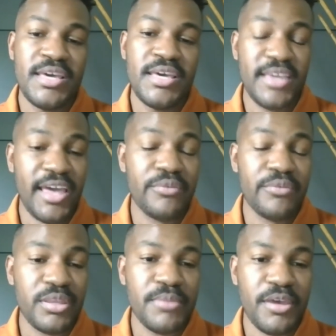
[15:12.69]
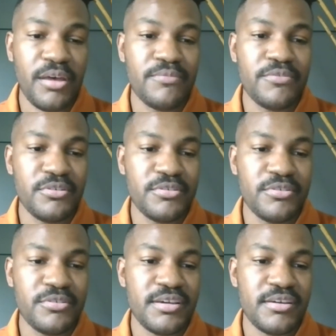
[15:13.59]
it can really be helpful
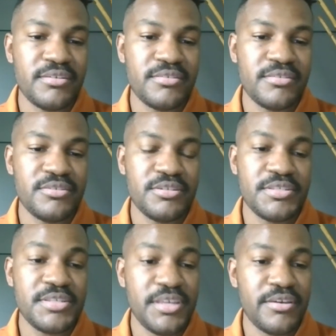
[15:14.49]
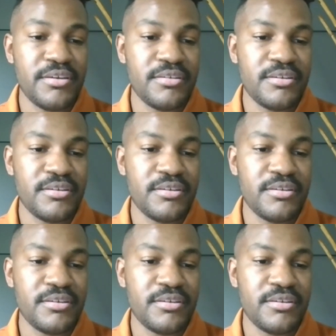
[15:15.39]
to see a